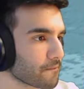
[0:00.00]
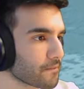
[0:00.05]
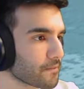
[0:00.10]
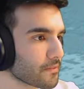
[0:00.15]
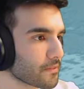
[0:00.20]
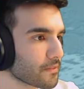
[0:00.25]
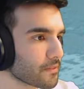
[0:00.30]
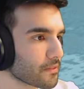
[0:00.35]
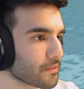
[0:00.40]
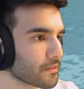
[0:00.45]

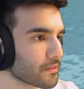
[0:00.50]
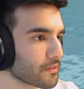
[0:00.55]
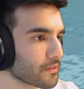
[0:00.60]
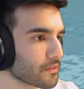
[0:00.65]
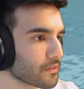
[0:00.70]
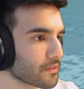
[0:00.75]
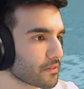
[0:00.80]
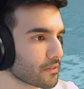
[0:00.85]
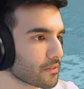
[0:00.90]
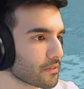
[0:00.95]

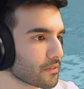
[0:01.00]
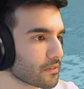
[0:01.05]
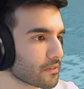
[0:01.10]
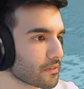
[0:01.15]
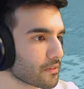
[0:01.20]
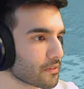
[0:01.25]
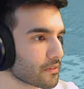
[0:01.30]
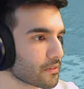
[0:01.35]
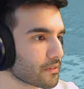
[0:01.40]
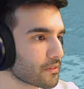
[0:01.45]

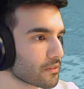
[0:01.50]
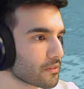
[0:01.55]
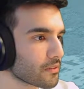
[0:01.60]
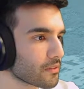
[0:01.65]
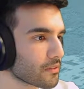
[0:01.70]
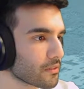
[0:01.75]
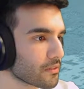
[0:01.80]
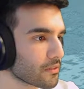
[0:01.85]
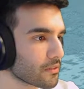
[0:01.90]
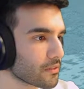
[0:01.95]

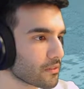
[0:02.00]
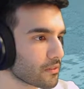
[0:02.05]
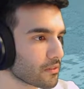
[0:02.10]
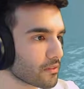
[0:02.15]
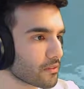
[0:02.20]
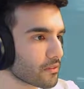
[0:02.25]
No one is speaking in this clip.